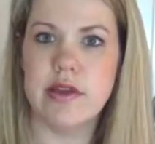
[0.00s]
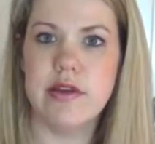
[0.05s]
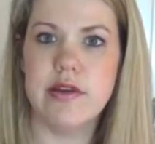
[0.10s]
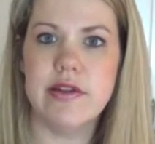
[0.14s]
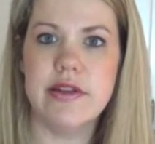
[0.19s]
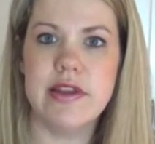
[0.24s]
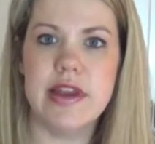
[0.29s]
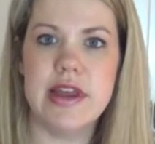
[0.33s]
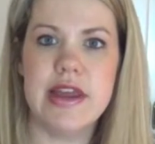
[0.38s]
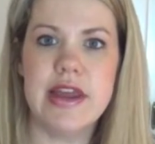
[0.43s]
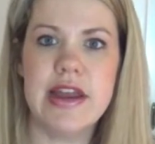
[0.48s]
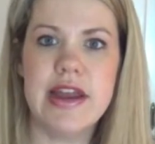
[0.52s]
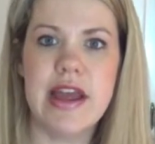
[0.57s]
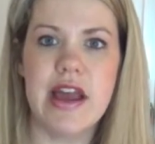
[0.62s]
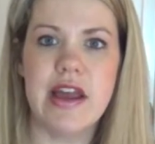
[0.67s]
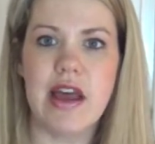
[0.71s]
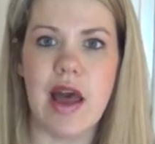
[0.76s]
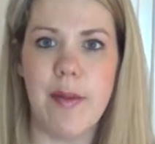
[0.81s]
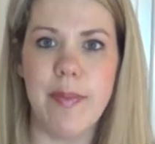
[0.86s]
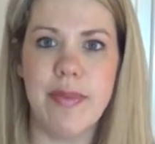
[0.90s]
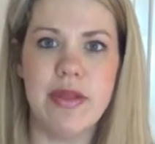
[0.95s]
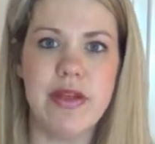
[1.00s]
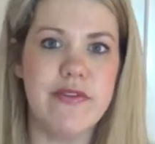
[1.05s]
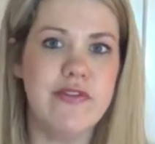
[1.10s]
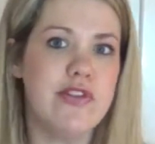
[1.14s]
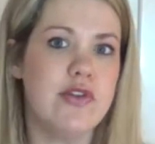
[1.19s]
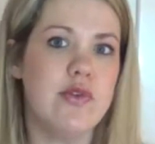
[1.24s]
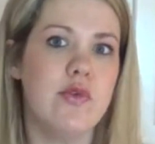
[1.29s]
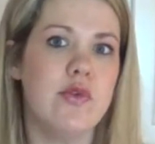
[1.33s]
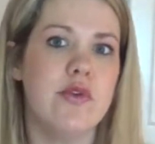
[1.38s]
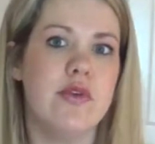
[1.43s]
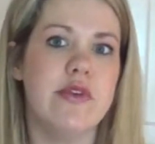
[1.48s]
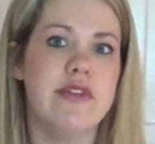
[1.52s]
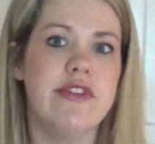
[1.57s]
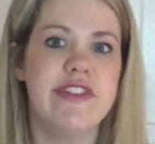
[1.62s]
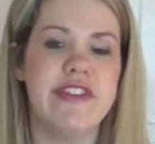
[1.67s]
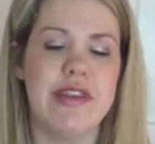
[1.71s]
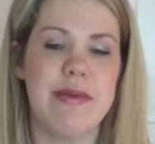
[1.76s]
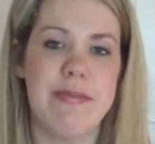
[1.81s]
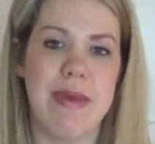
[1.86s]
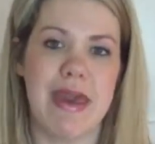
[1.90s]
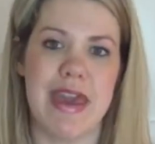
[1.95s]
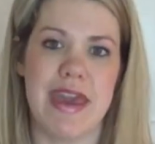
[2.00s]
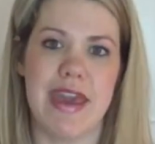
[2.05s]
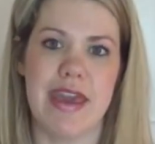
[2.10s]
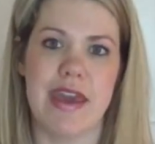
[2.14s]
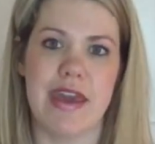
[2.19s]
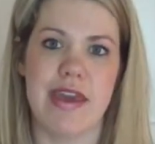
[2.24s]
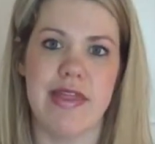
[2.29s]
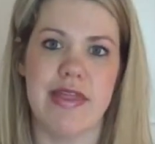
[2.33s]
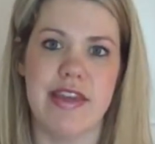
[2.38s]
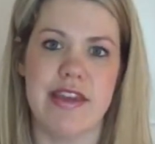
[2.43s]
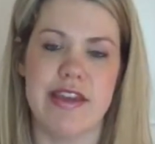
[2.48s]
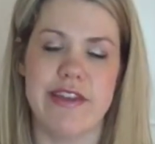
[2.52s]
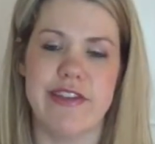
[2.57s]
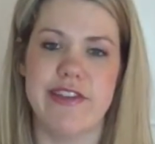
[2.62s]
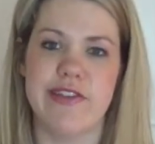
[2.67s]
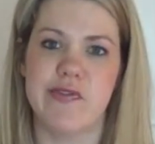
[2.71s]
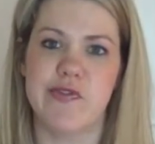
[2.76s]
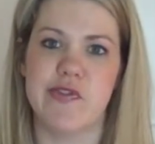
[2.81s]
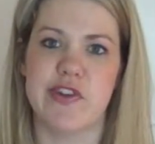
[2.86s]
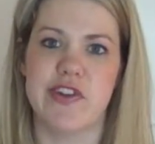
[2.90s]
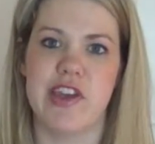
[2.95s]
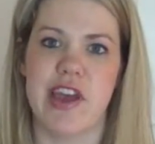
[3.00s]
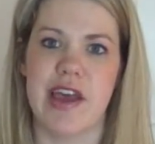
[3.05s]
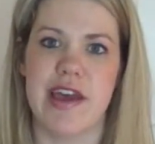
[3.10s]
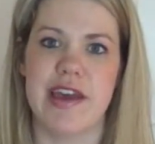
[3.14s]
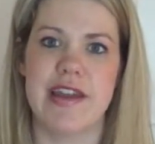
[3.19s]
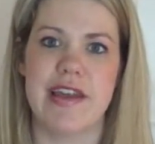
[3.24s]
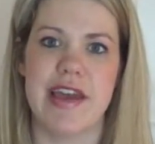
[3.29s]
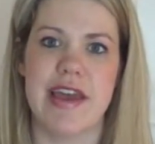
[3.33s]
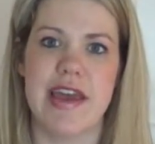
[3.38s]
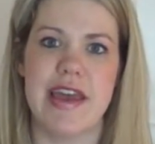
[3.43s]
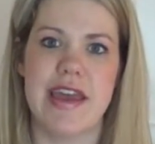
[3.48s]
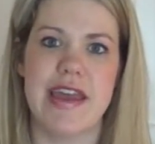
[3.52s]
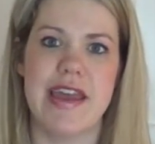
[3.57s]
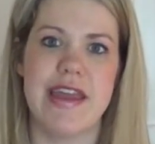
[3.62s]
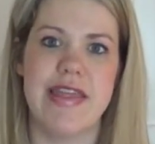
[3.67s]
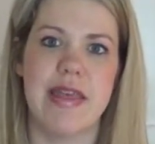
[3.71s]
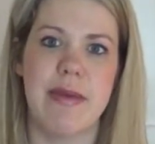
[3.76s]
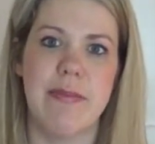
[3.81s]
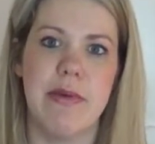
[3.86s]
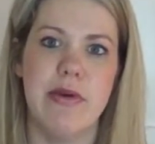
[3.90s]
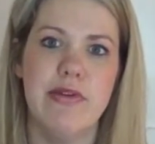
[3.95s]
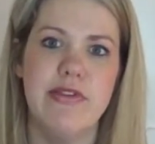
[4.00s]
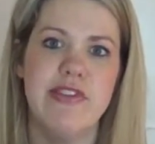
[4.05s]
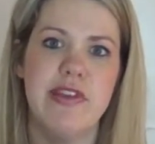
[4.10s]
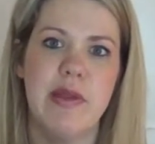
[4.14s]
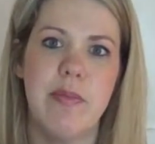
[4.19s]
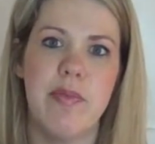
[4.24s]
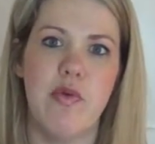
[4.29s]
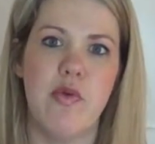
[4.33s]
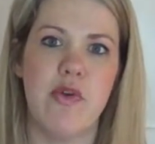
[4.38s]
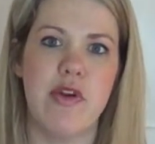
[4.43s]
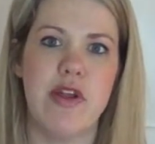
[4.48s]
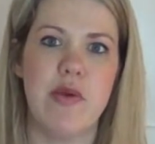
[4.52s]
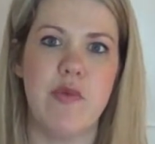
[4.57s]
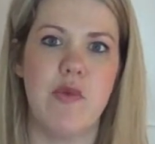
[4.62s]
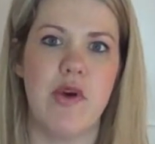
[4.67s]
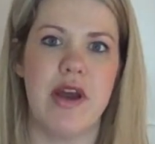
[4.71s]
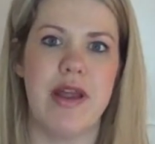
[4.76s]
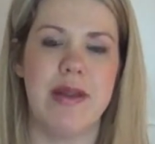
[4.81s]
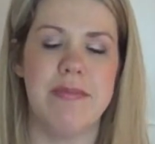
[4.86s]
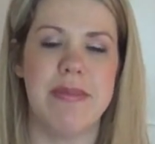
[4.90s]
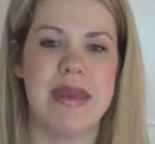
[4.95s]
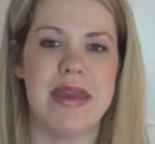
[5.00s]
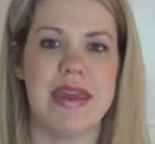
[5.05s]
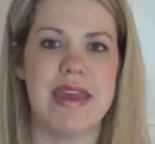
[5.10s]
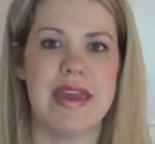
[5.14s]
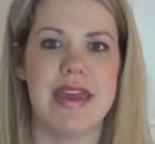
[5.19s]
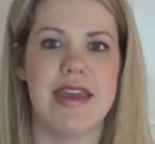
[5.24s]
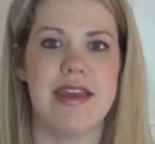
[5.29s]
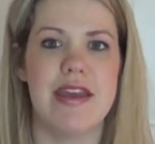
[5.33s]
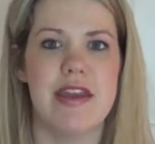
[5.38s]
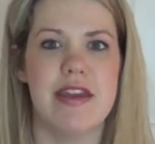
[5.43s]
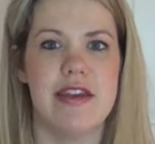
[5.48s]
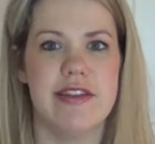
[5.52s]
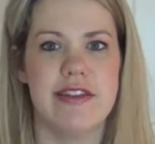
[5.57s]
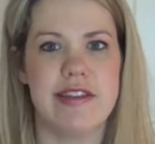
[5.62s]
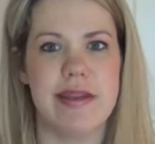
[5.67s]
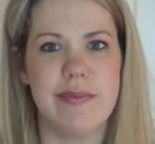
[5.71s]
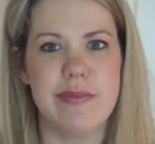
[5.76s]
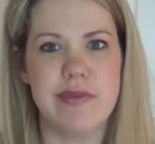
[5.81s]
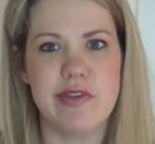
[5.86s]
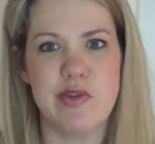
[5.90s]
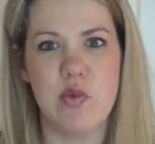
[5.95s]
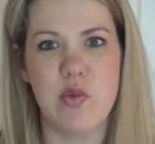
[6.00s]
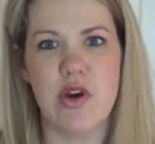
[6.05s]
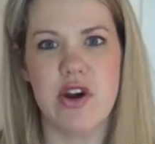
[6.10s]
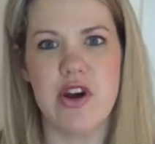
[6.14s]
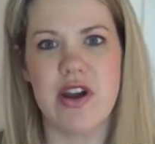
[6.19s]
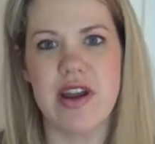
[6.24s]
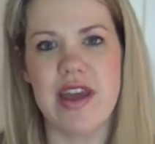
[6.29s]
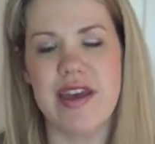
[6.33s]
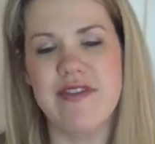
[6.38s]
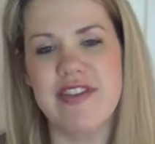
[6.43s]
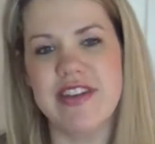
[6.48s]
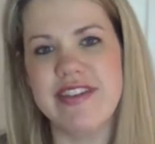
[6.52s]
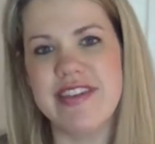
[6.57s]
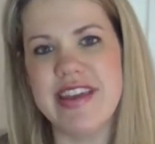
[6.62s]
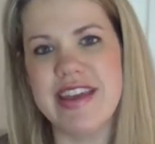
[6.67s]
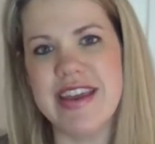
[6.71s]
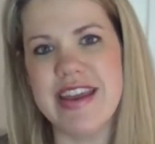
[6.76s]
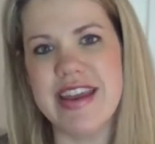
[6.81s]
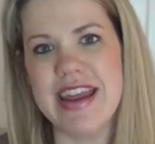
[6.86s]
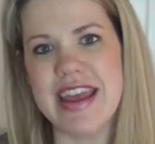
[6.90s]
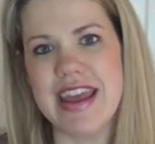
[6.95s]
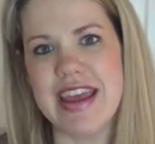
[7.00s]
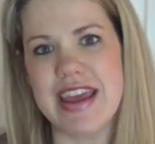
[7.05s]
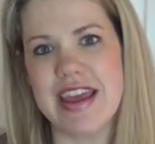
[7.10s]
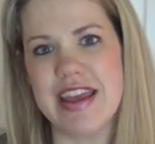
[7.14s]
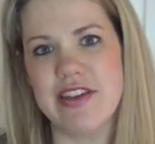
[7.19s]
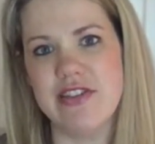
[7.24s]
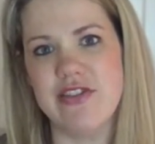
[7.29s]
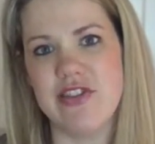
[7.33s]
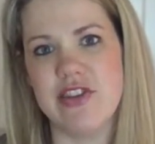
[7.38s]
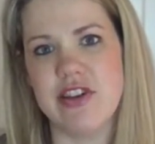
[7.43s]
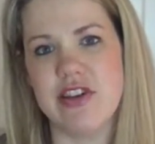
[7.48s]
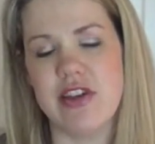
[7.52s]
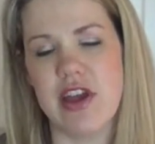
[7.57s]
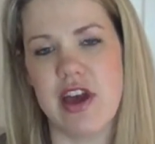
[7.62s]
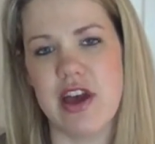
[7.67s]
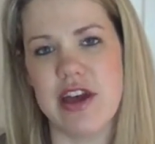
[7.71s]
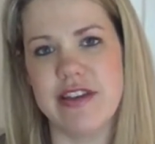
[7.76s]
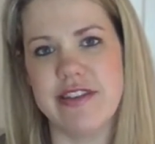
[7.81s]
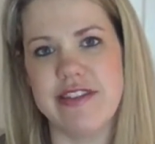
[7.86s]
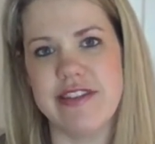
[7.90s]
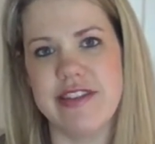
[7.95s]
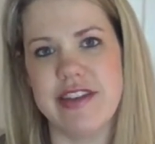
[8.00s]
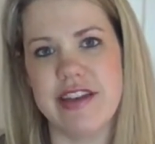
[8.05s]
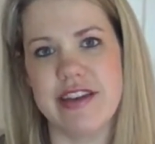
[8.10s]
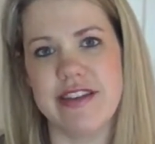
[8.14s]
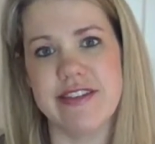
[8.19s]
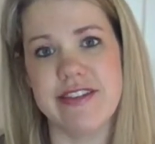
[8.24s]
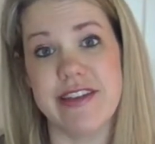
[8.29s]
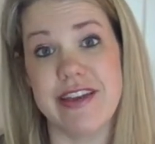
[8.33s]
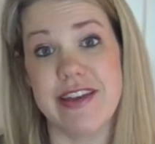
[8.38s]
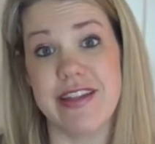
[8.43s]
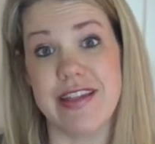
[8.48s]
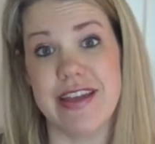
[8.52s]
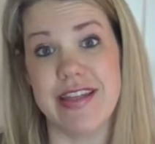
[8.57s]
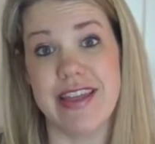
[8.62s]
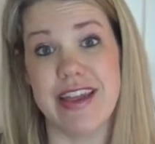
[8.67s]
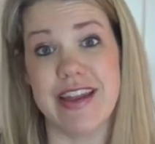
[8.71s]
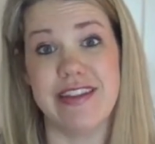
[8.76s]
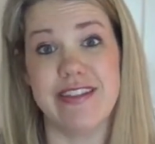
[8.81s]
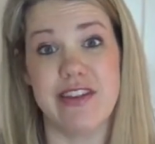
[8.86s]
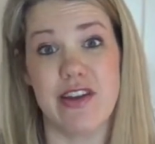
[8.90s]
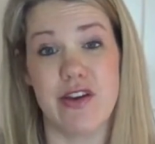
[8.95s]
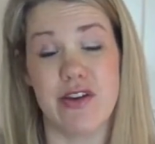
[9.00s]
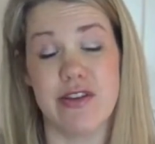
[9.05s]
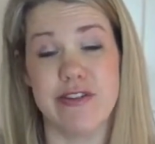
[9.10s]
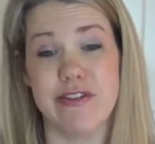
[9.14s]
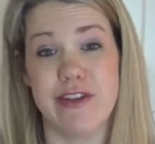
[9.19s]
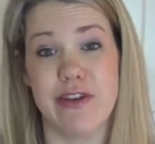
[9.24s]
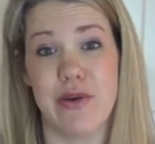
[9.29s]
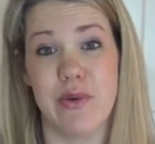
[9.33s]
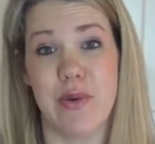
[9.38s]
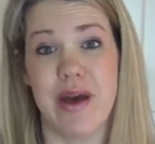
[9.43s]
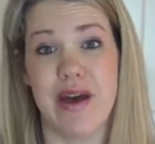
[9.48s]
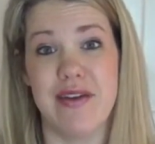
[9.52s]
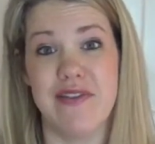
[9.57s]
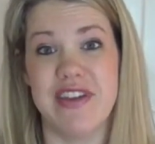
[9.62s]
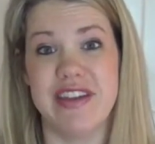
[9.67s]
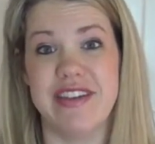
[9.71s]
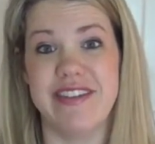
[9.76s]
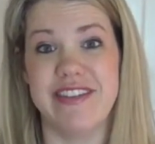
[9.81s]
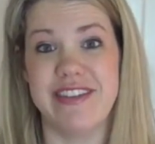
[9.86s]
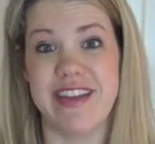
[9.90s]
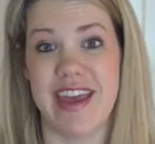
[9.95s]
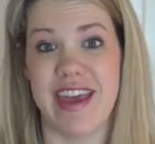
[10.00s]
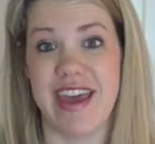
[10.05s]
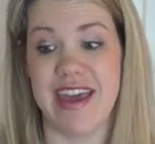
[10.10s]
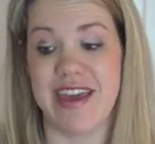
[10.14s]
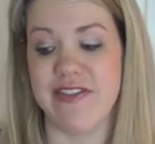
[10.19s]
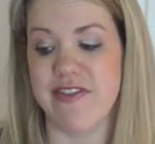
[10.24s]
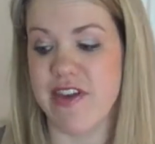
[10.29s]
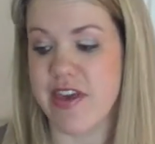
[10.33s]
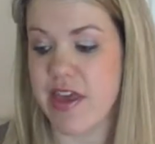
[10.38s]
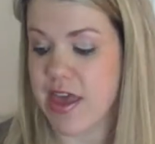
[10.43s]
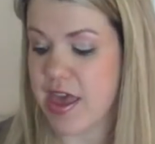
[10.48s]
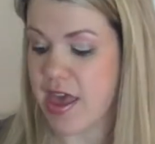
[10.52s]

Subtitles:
You'll need a couple of tools to make this frittata, and the most important one being some sort of a 10-inch non-stick skillet that is also oven safe.